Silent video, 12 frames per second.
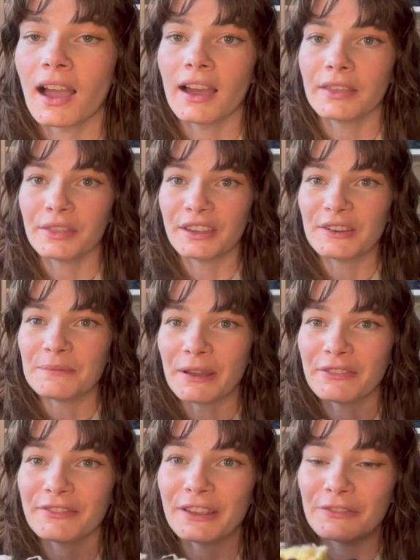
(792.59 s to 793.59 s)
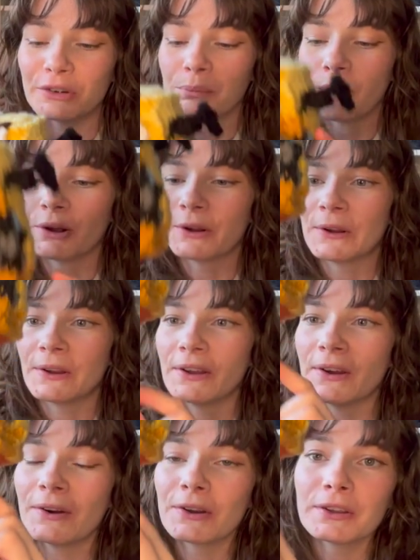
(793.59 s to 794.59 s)
I think my favorite part
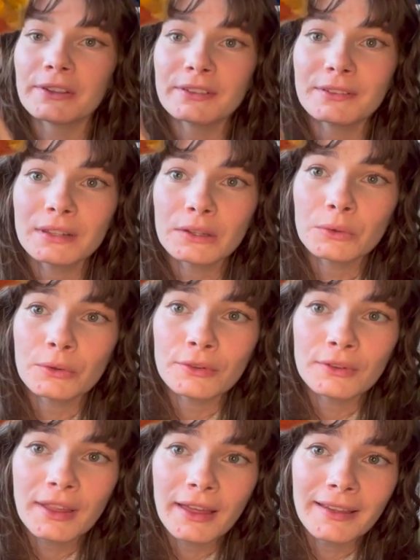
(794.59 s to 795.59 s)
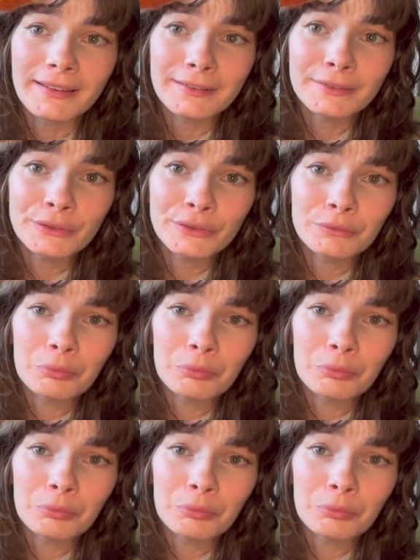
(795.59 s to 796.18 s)
are his little legs.